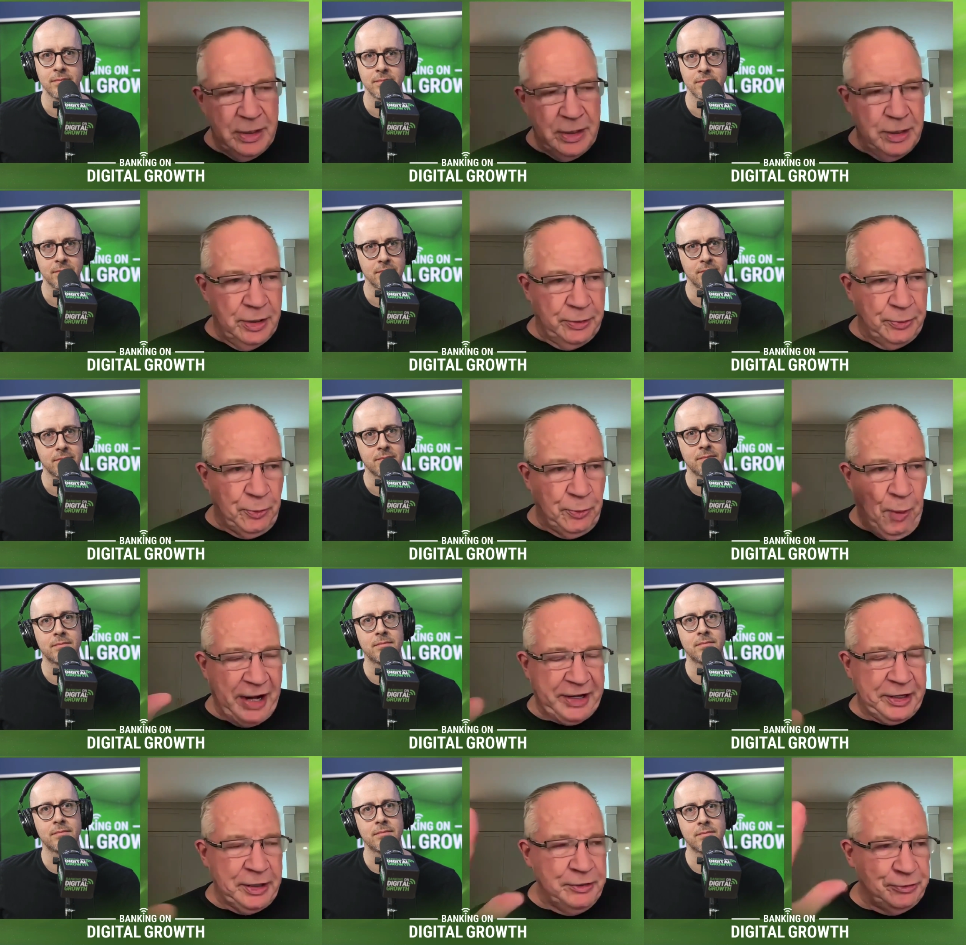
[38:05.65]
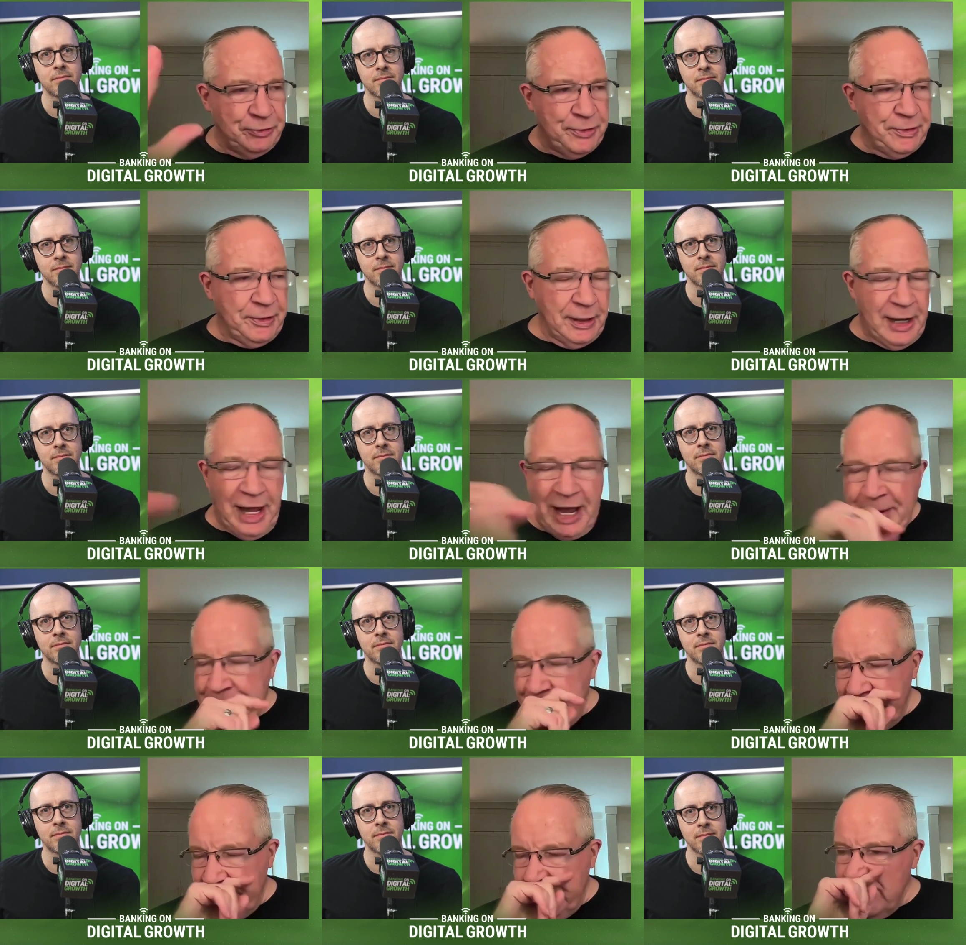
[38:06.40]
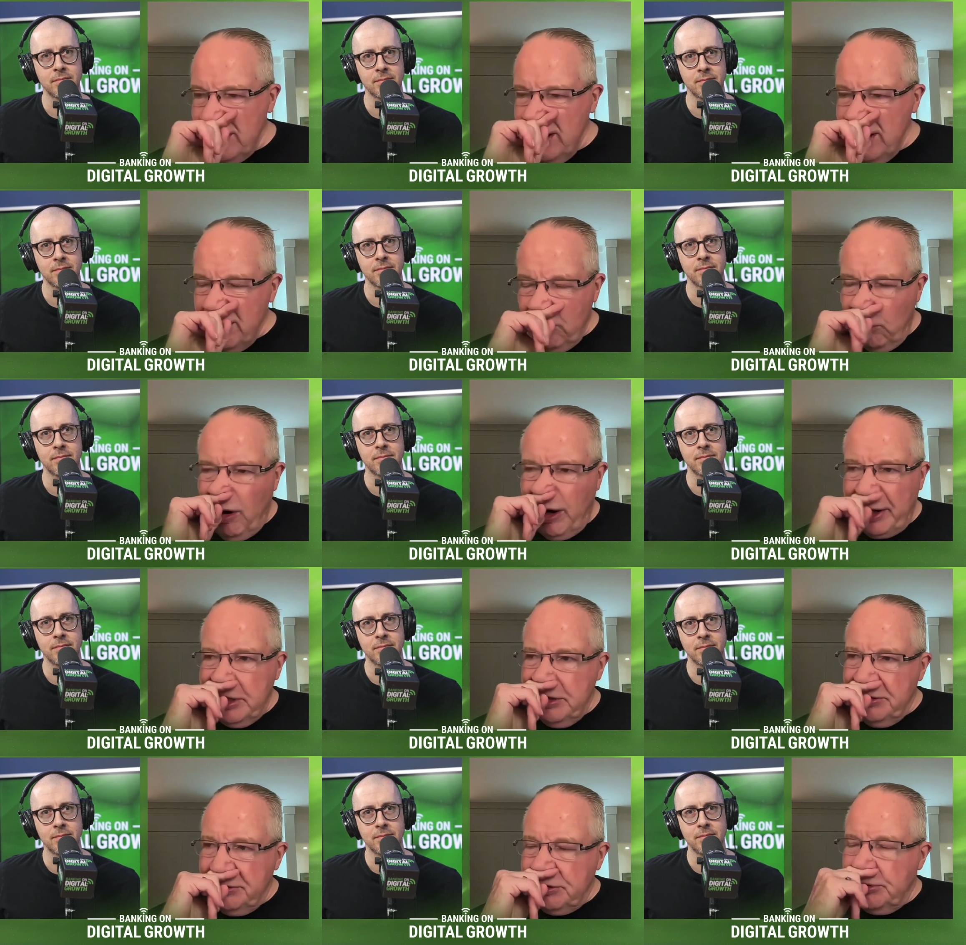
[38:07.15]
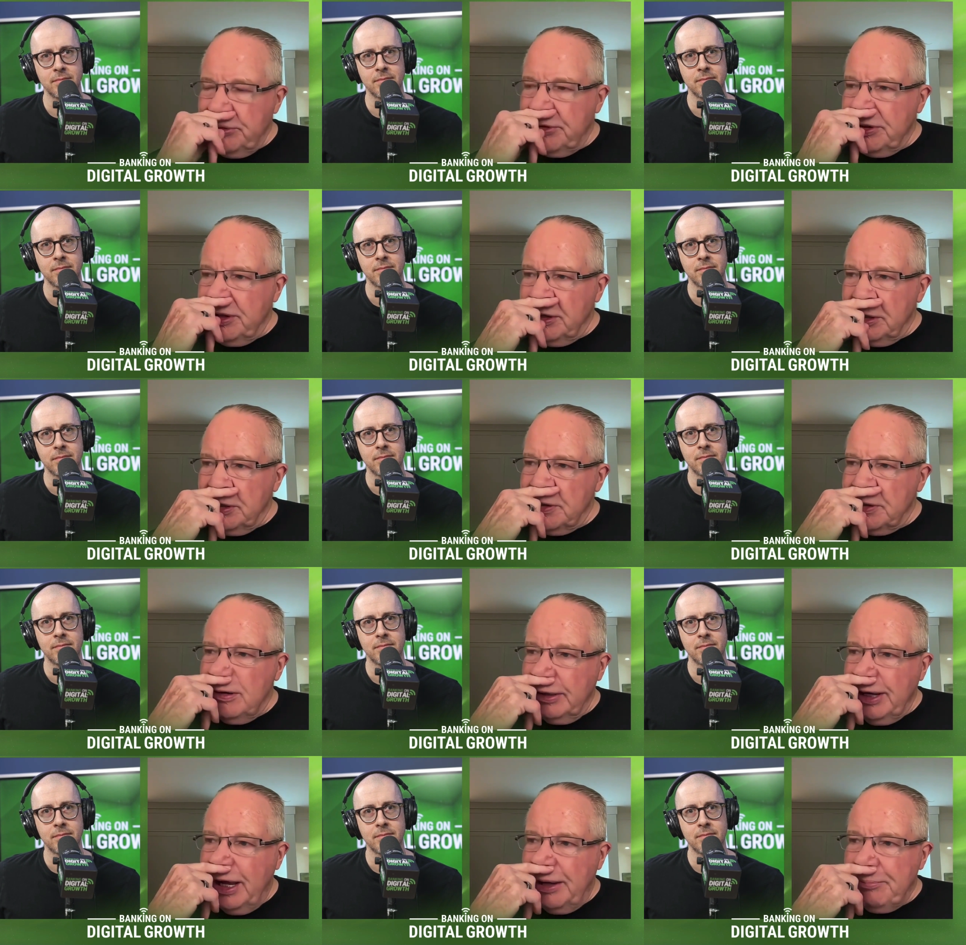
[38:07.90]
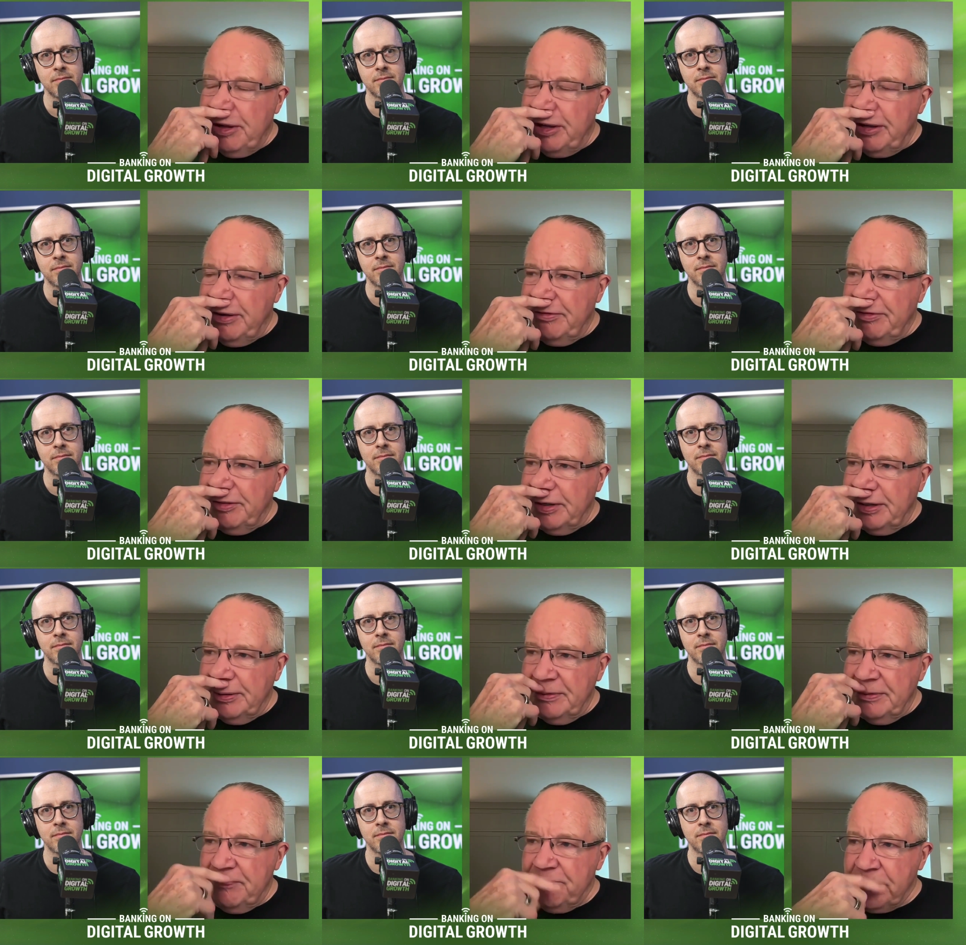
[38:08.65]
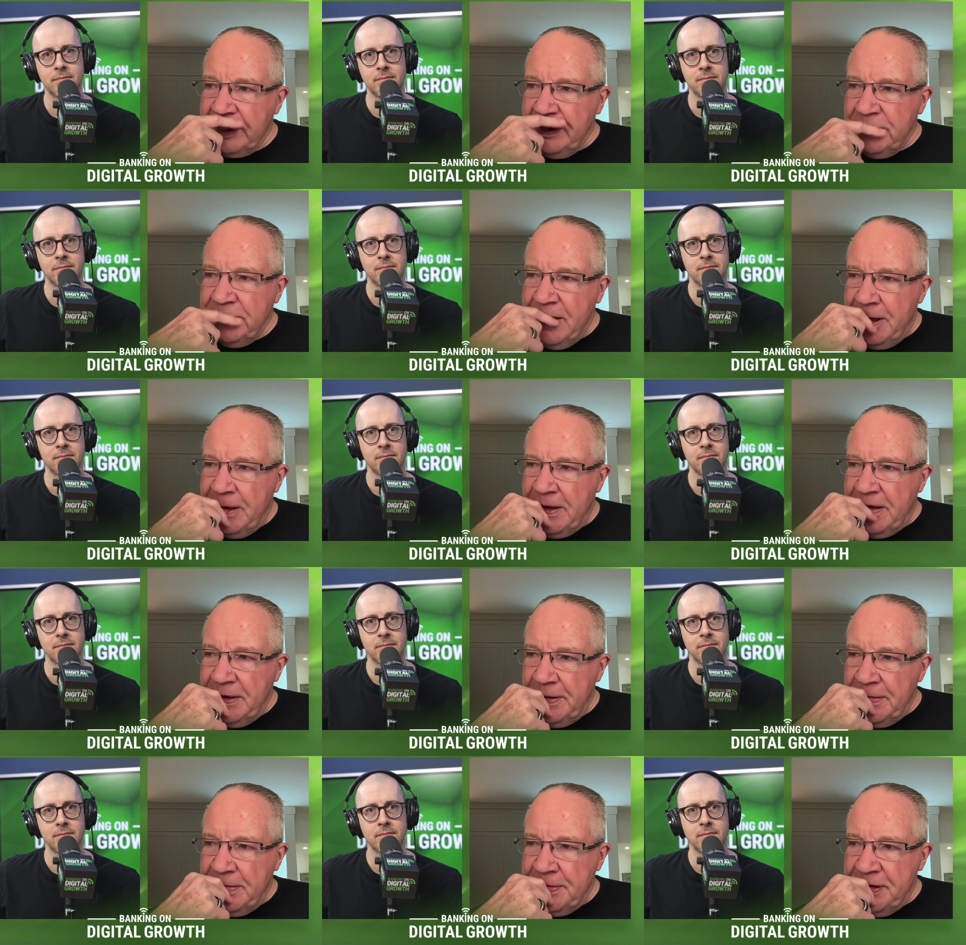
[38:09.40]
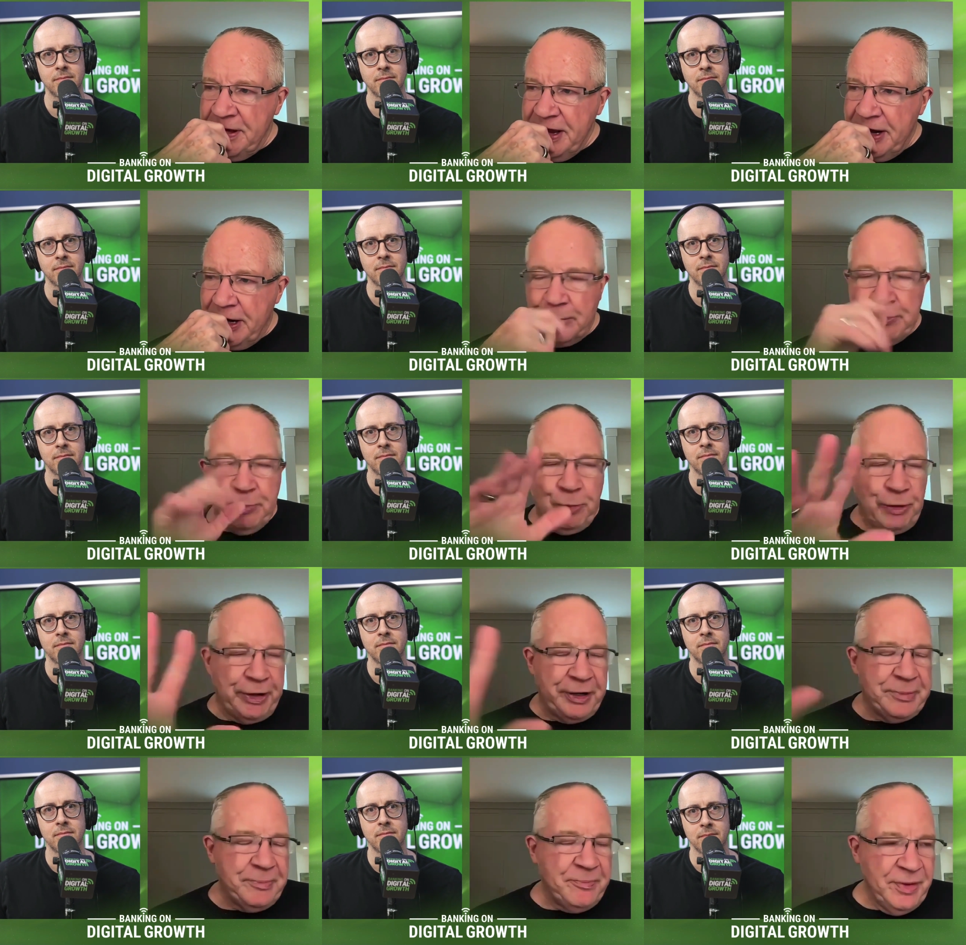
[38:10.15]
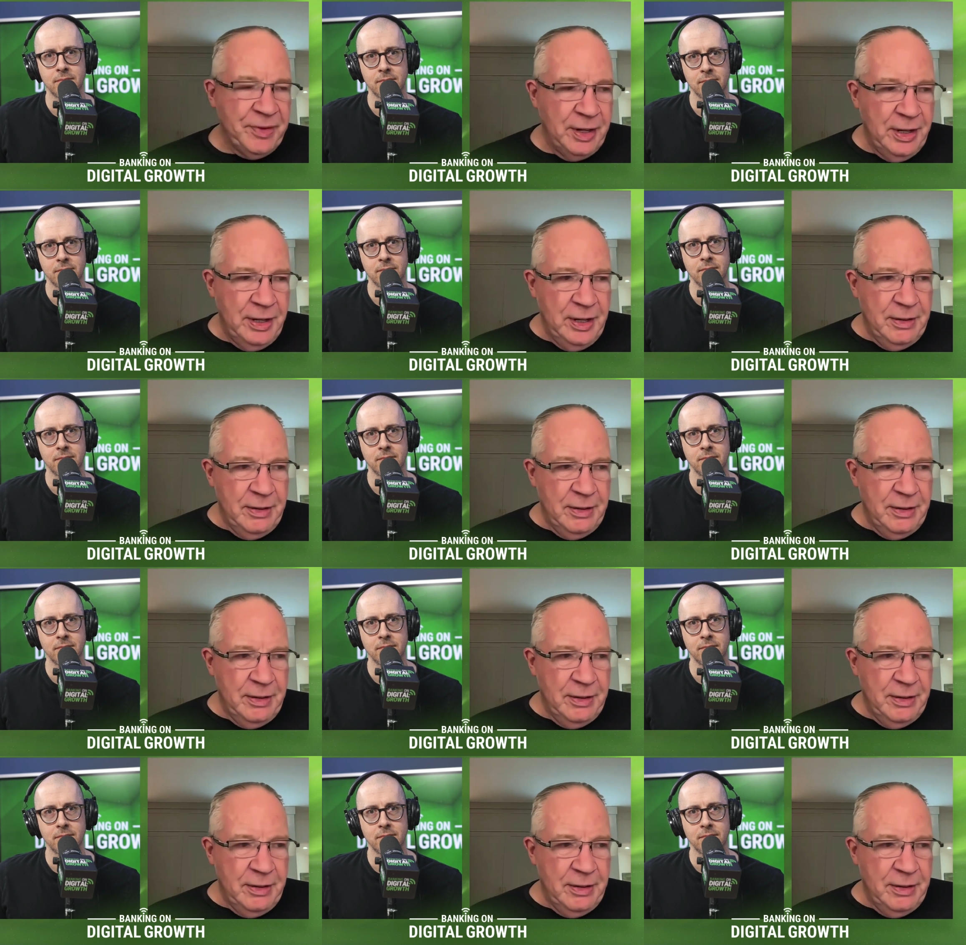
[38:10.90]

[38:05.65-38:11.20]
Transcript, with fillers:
Speaker 1: you know, walking through the lobby, walking through the lobby of a uh, airport